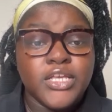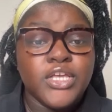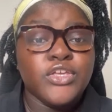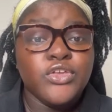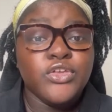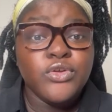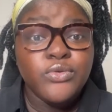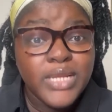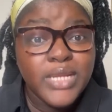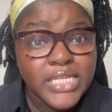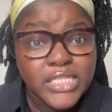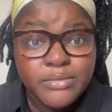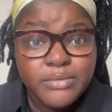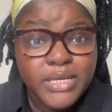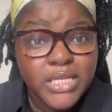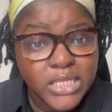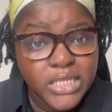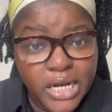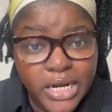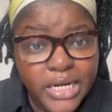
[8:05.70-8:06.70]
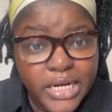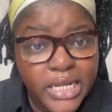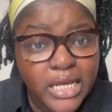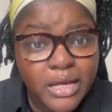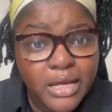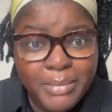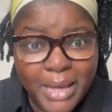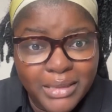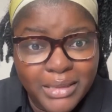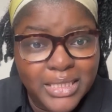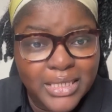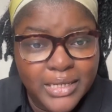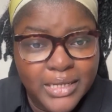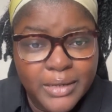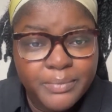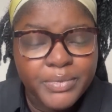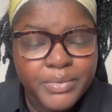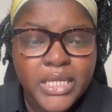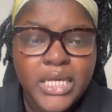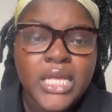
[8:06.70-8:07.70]
you need to be learning about the
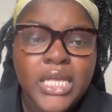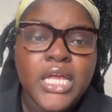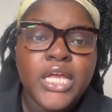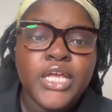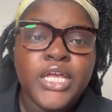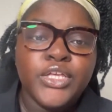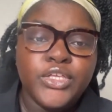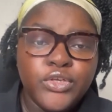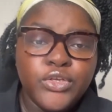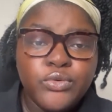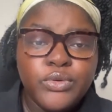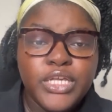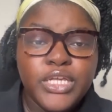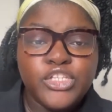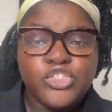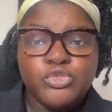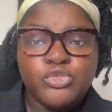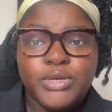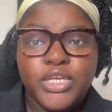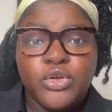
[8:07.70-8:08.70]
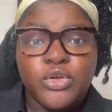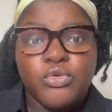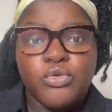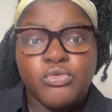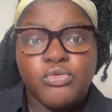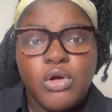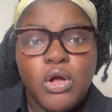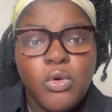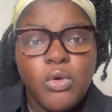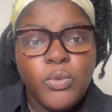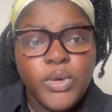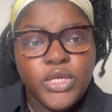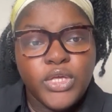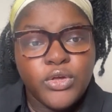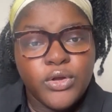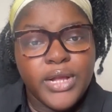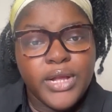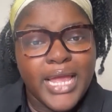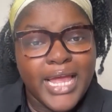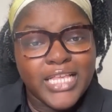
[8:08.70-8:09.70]
company. You need to be growing
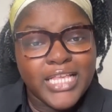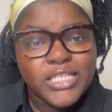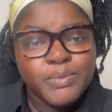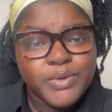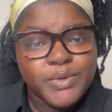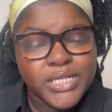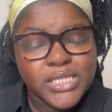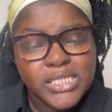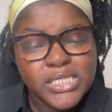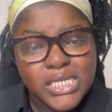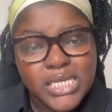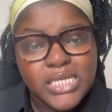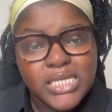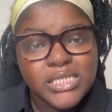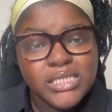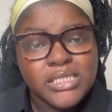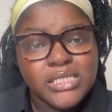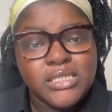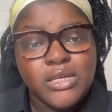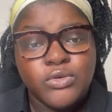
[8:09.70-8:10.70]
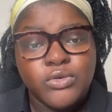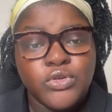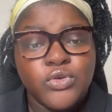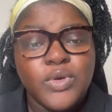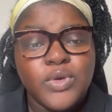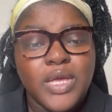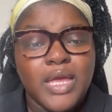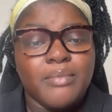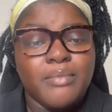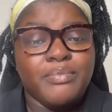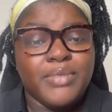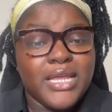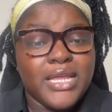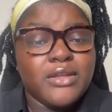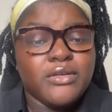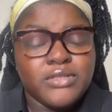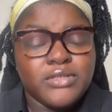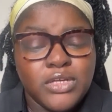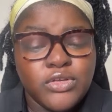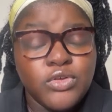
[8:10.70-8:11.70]
your expertise so you can
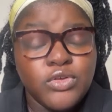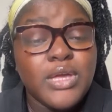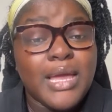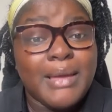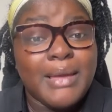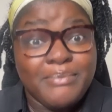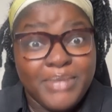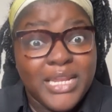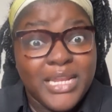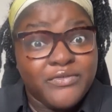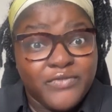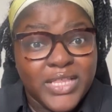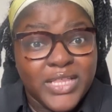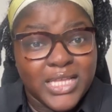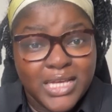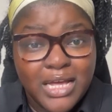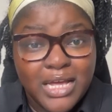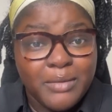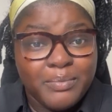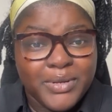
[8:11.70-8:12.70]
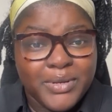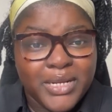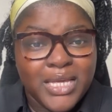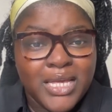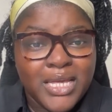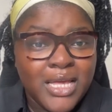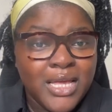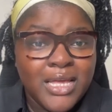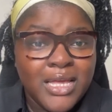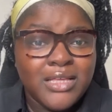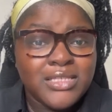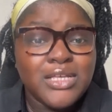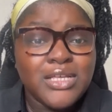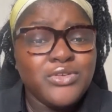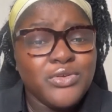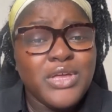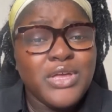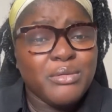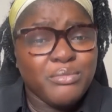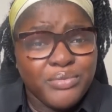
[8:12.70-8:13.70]
benefit the company, so
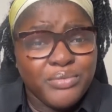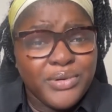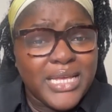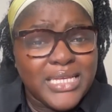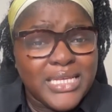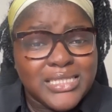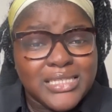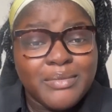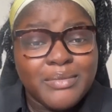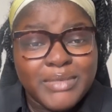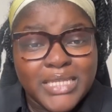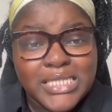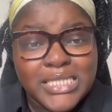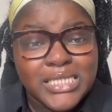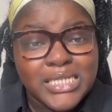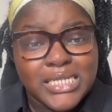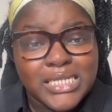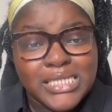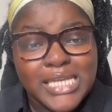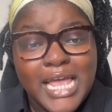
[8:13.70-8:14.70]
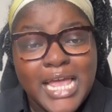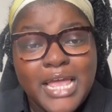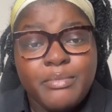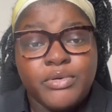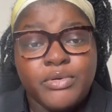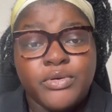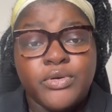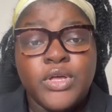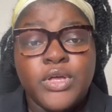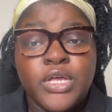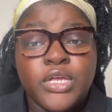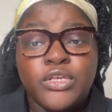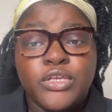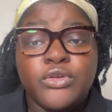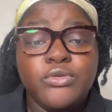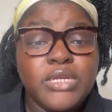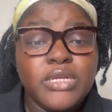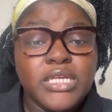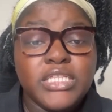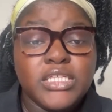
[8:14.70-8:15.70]
you can bring something to the table. You
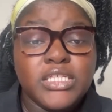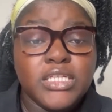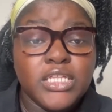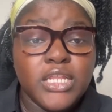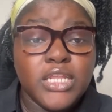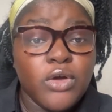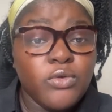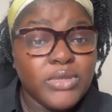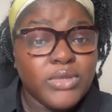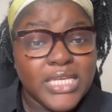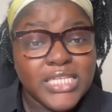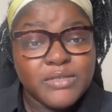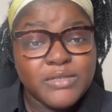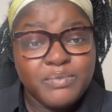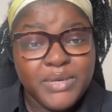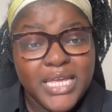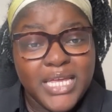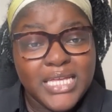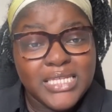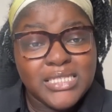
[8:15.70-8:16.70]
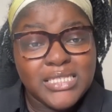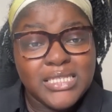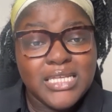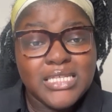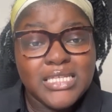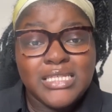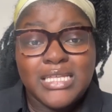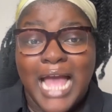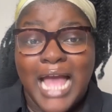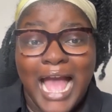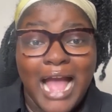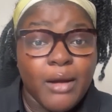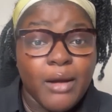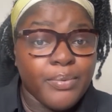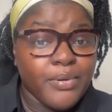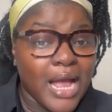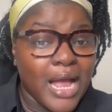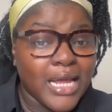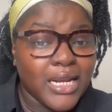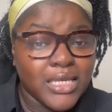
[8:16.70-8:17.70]
need to know this business, our
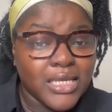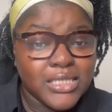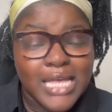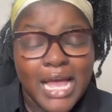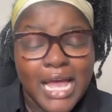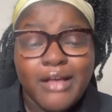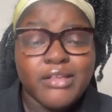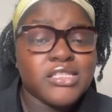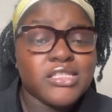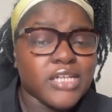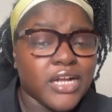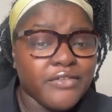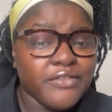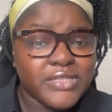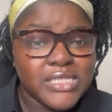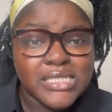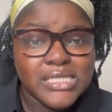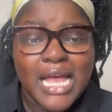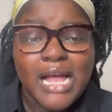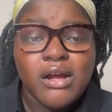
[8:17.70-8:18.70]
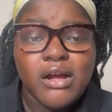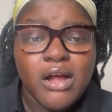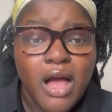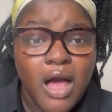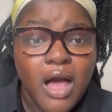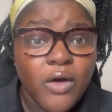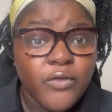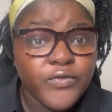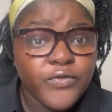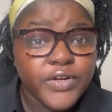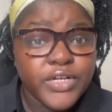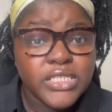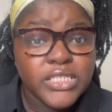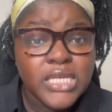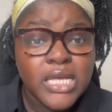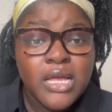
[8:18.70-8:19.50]
products, our services, our offers,